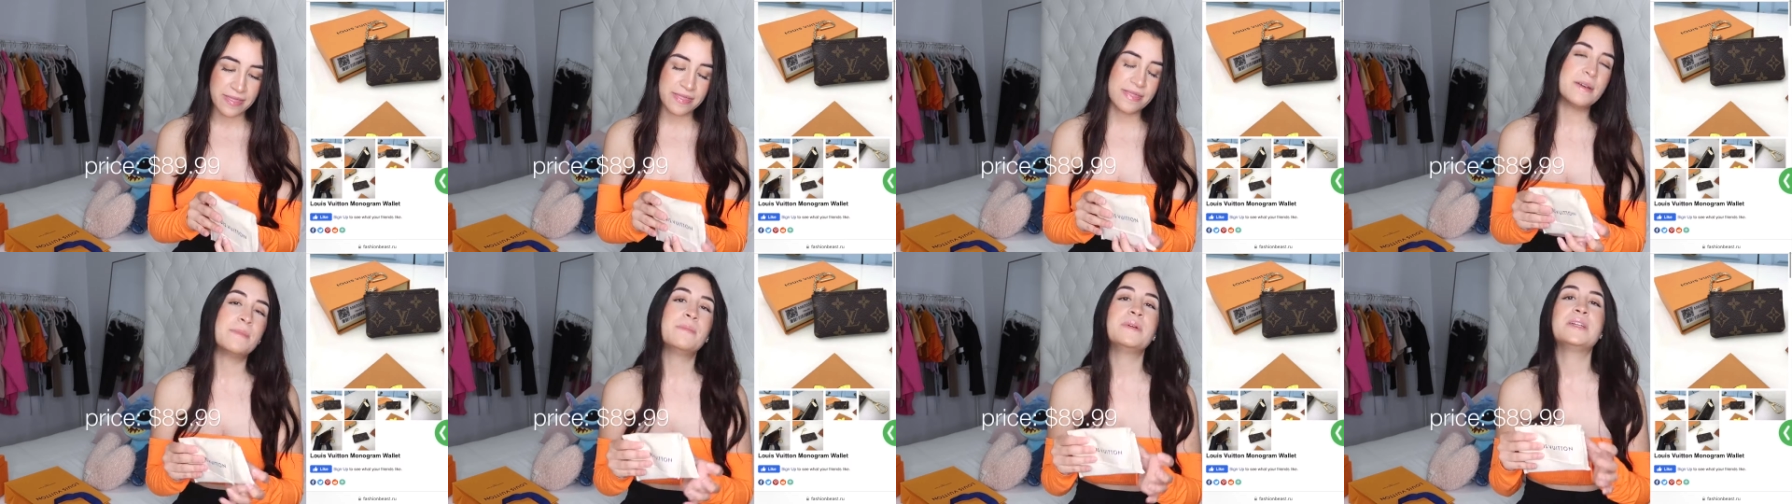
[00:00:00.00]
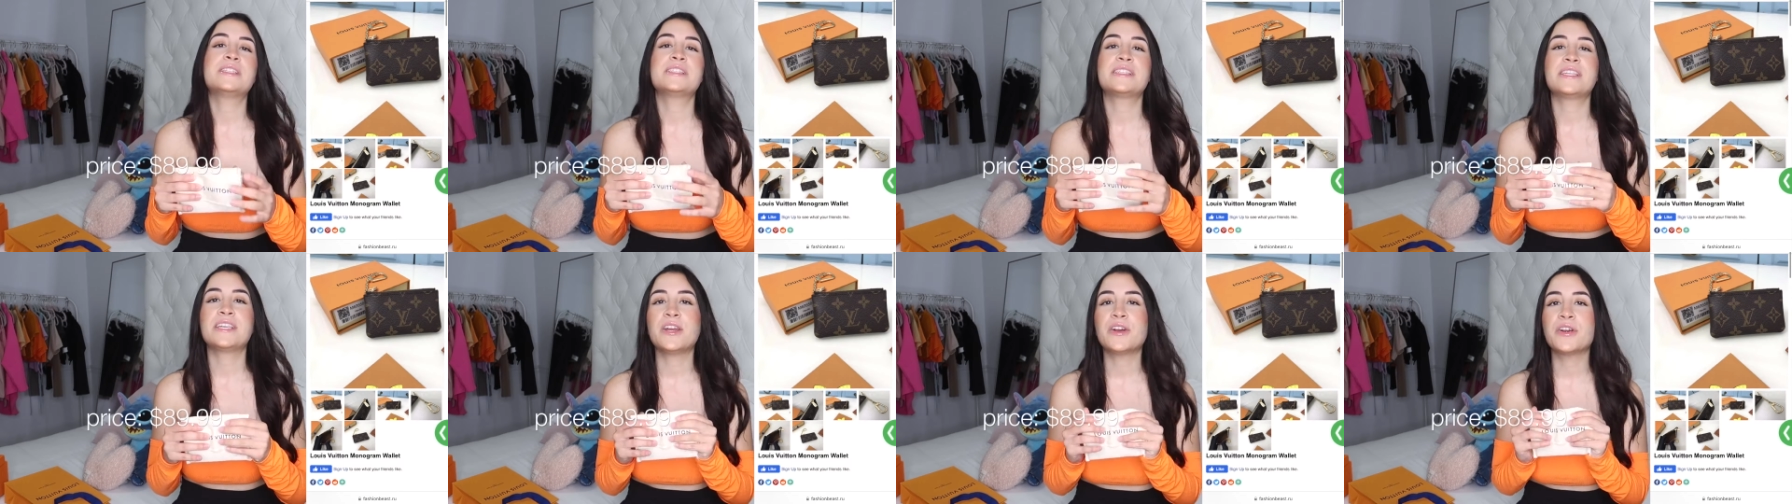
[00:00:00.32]
the
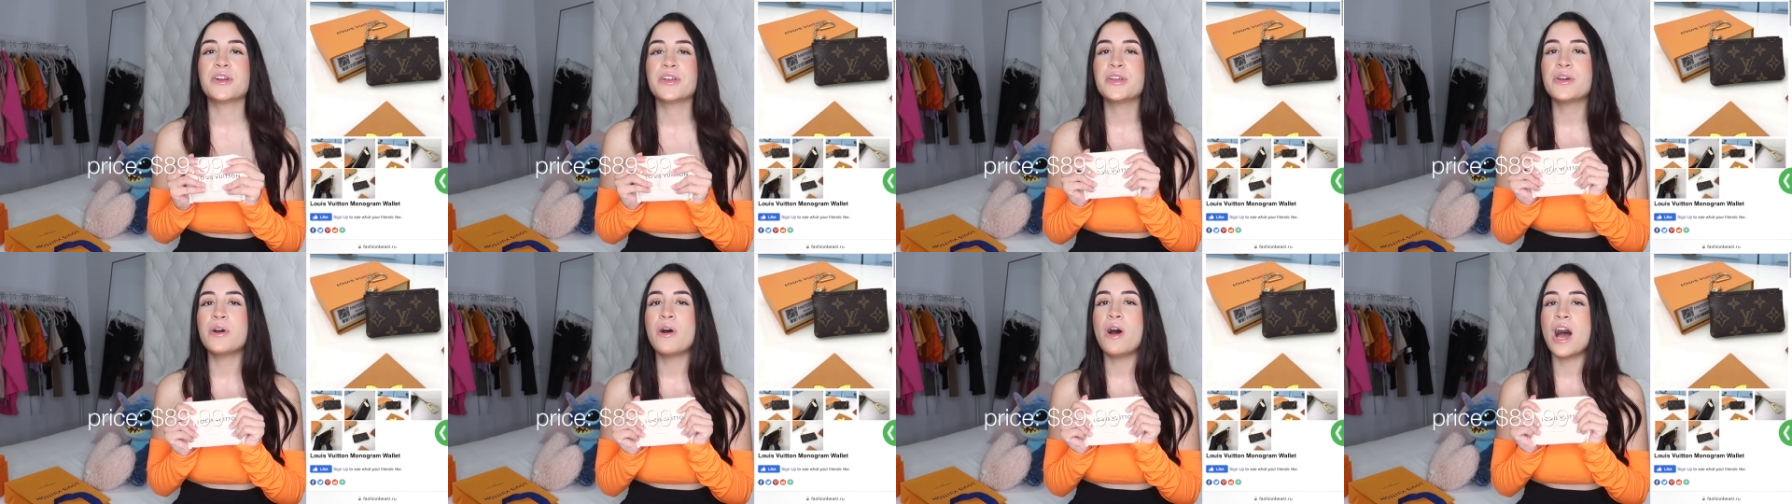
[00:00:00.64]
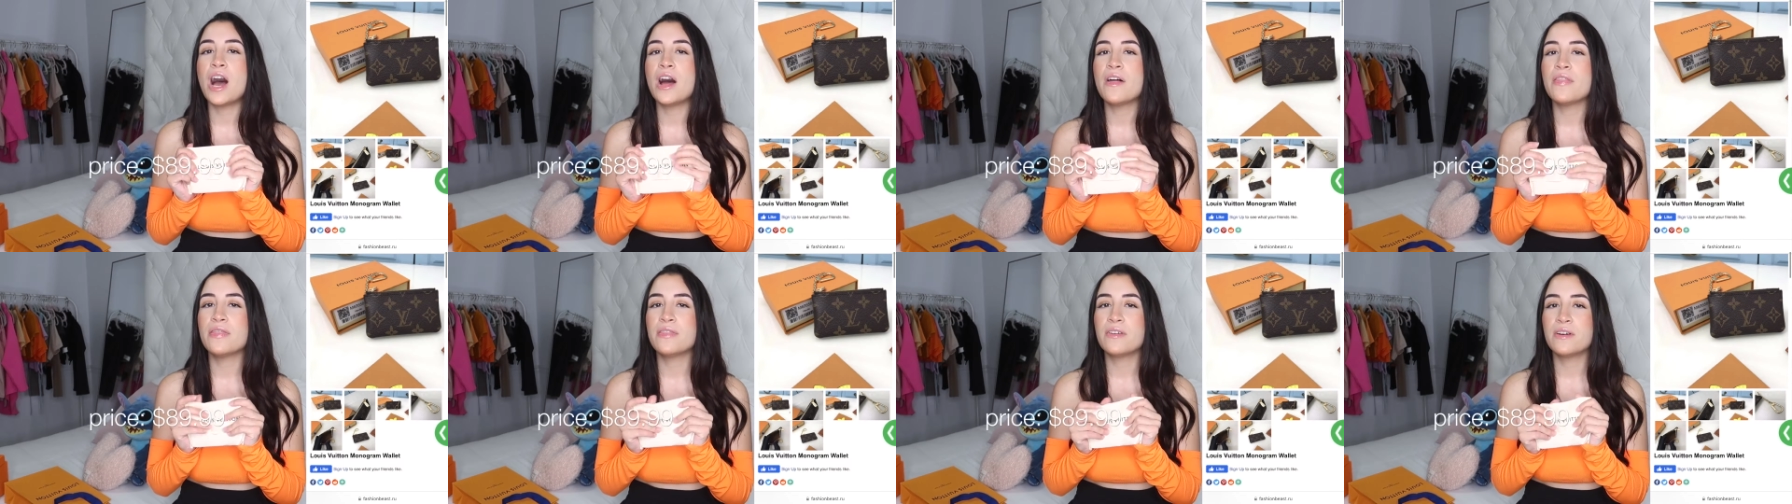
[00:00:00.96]
material
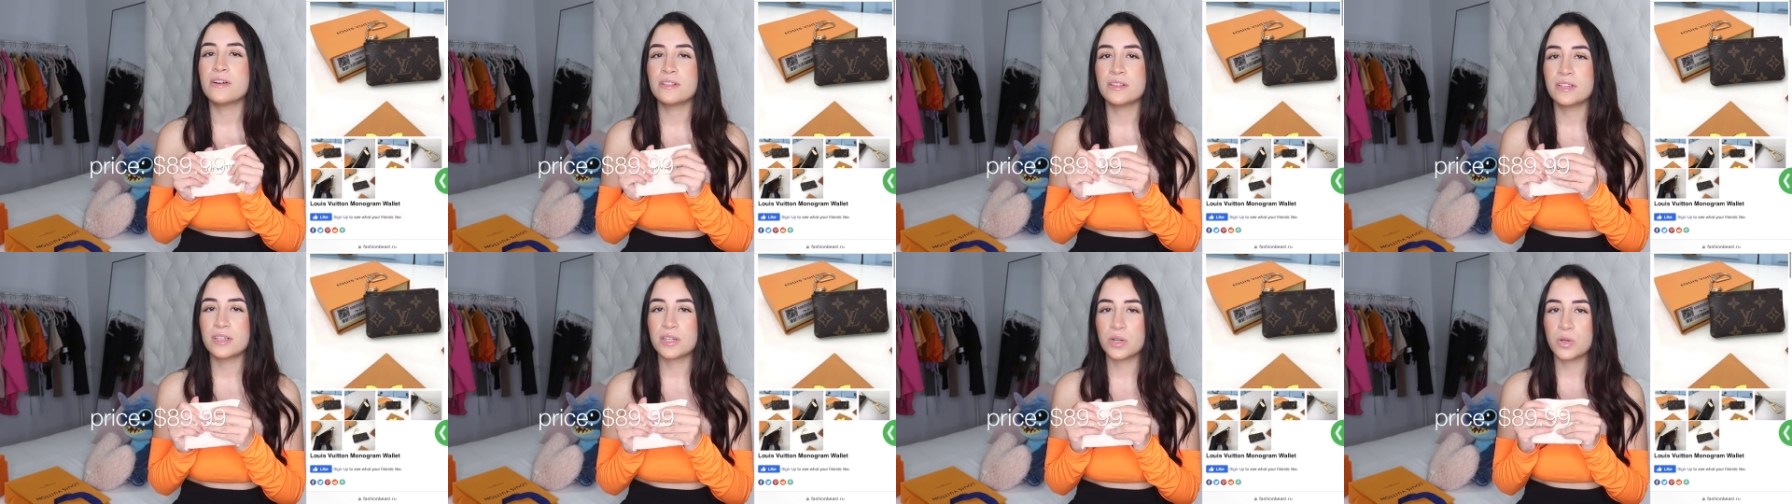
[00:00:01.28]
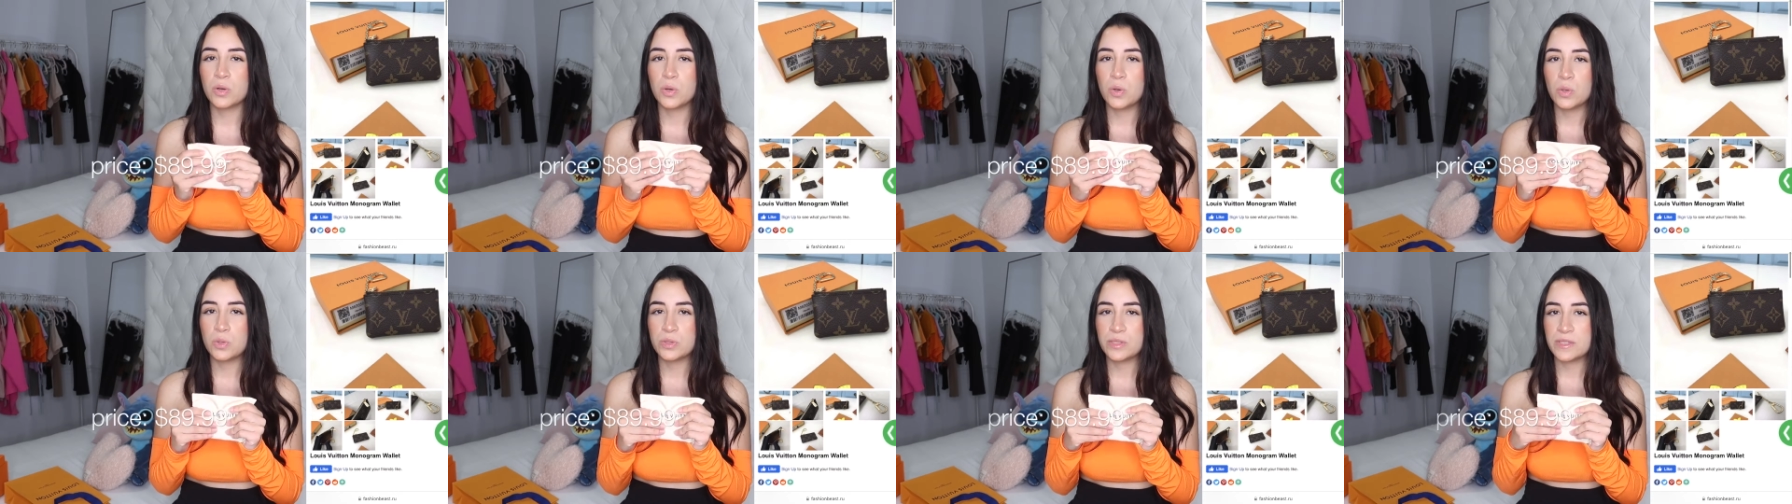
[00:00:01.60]
on the
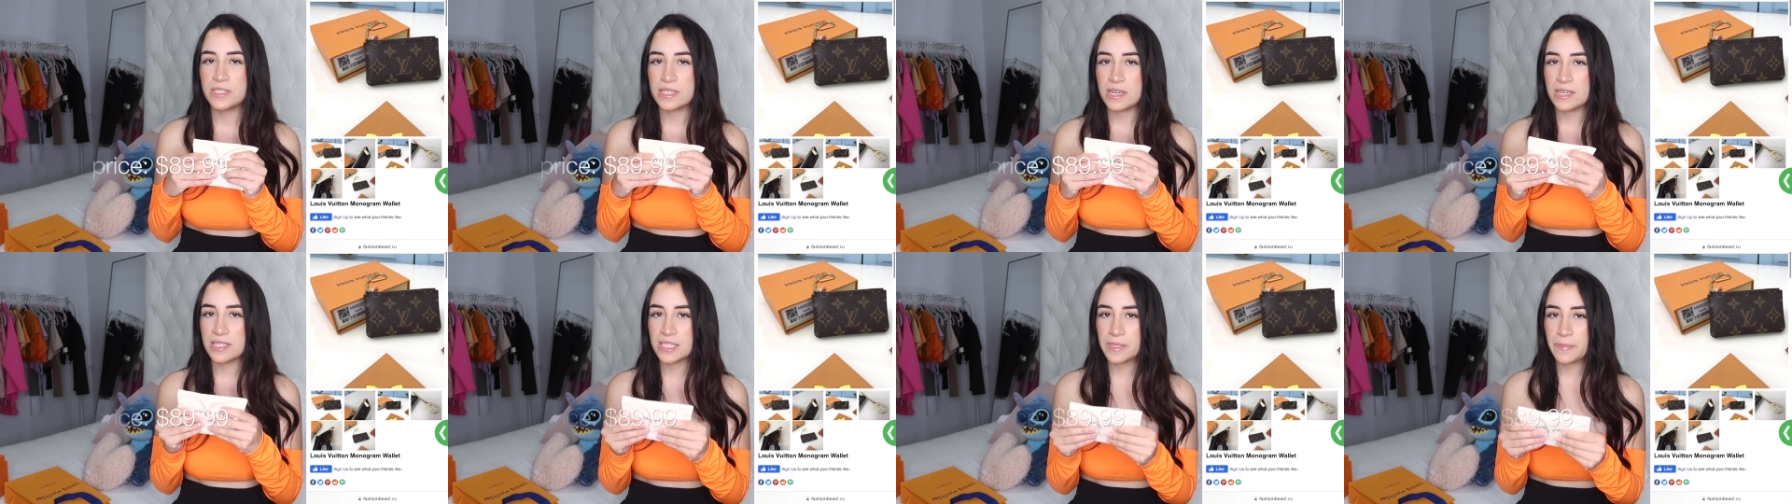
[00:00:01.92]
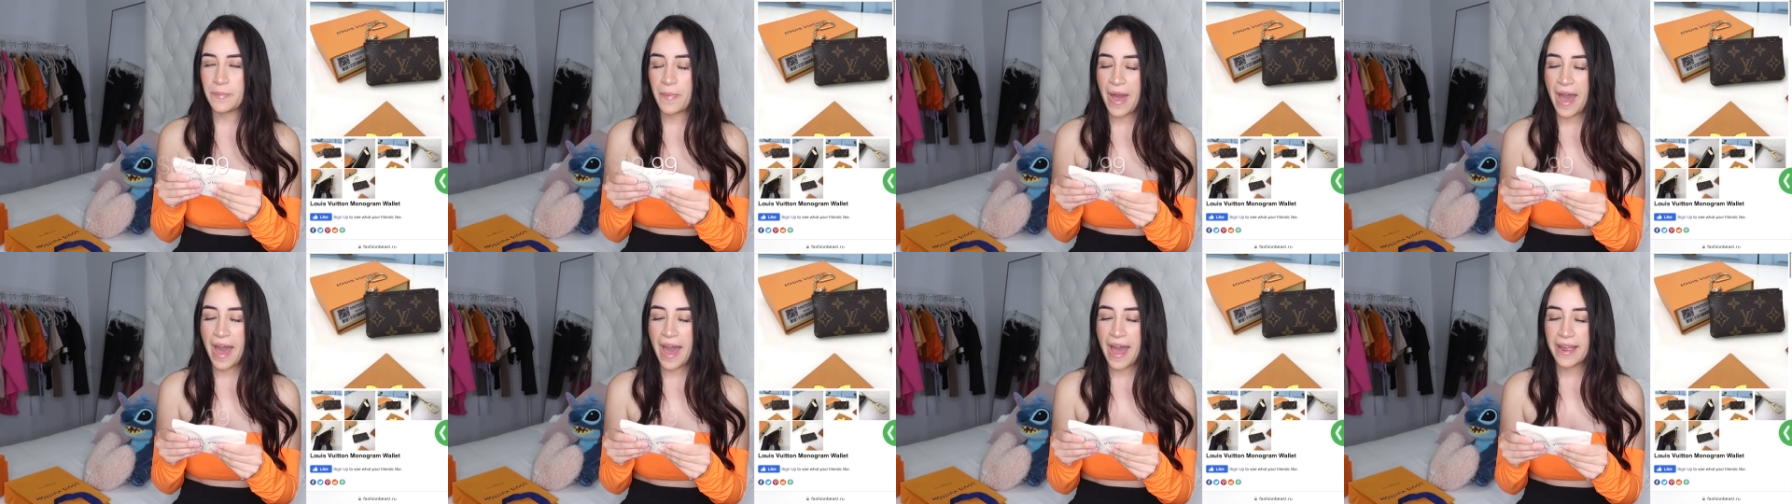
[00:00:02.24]
little dust
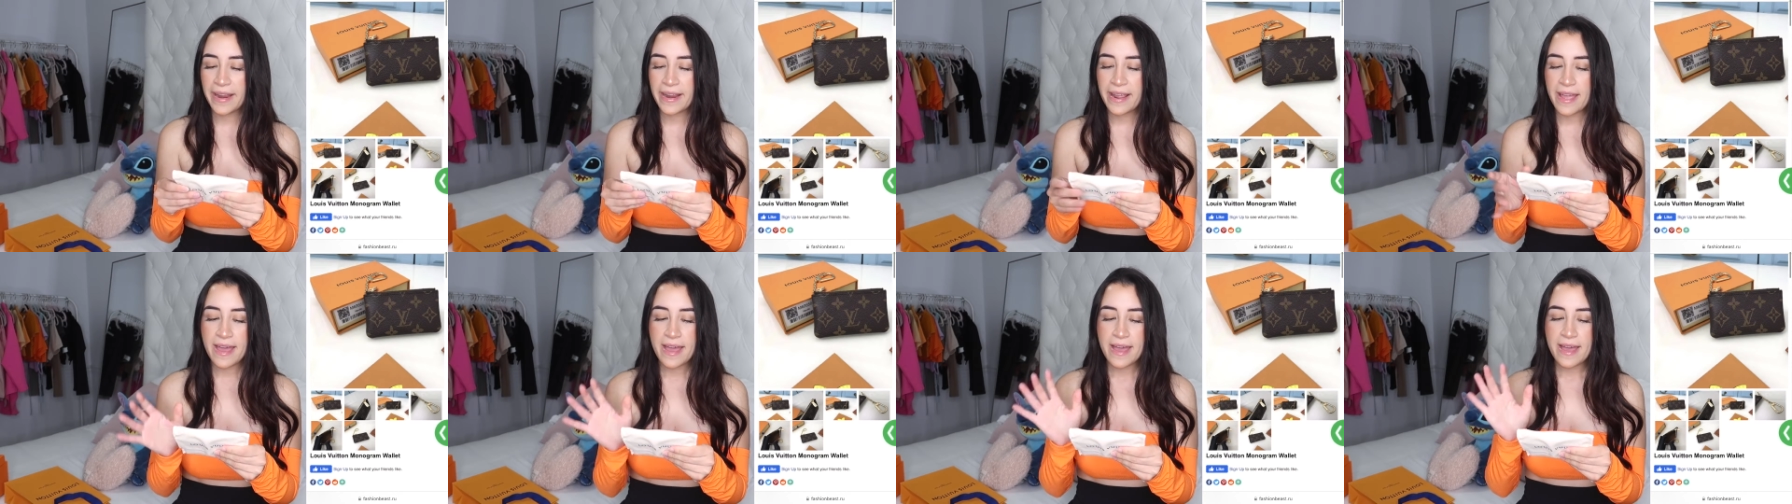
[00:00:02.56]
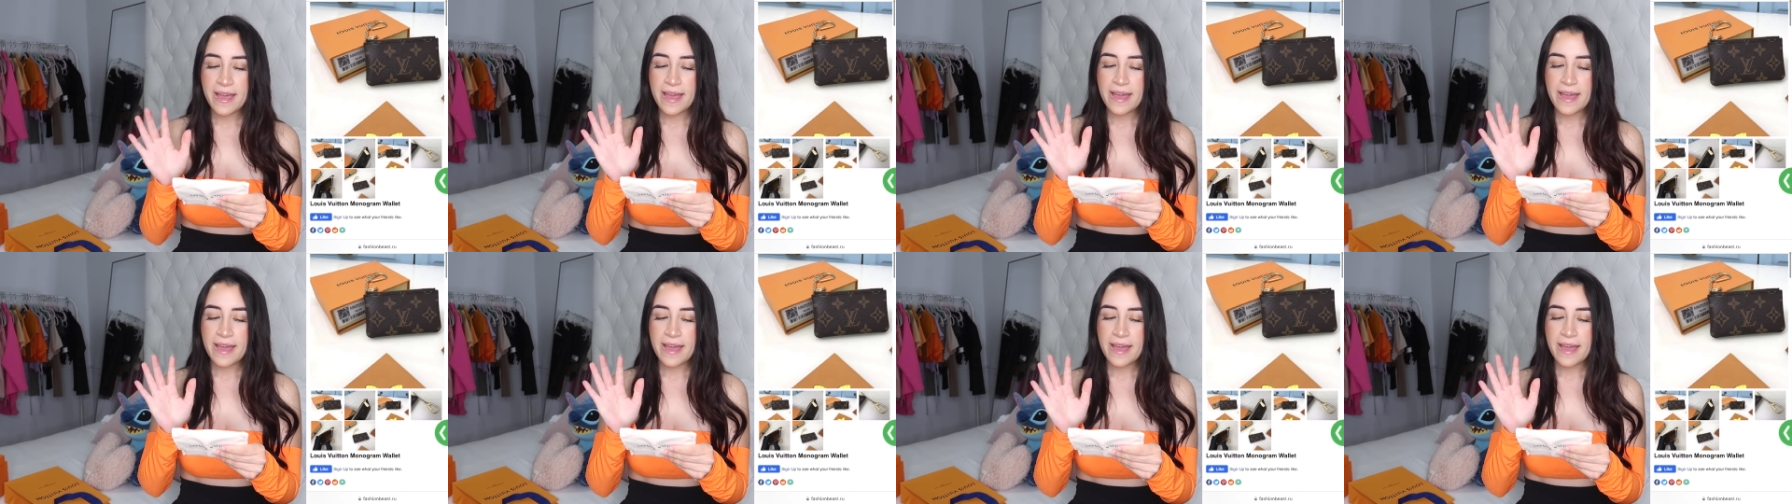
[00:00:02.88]
bag